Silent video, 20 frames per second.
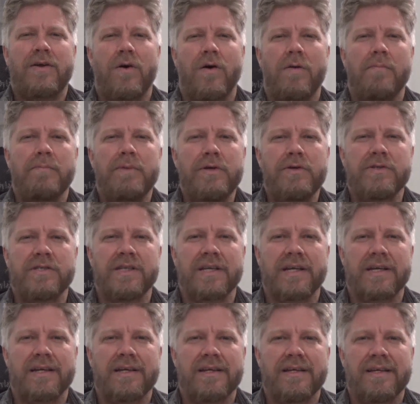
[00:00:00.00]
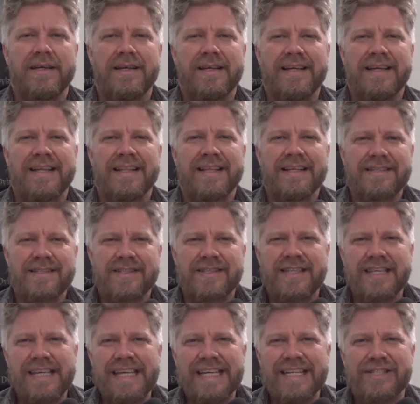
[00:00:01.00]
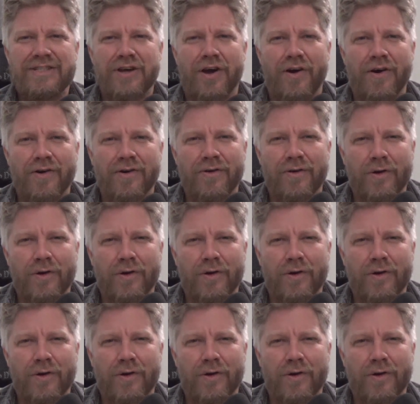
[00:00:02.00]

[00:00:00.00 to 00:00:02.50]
music. This is the eternal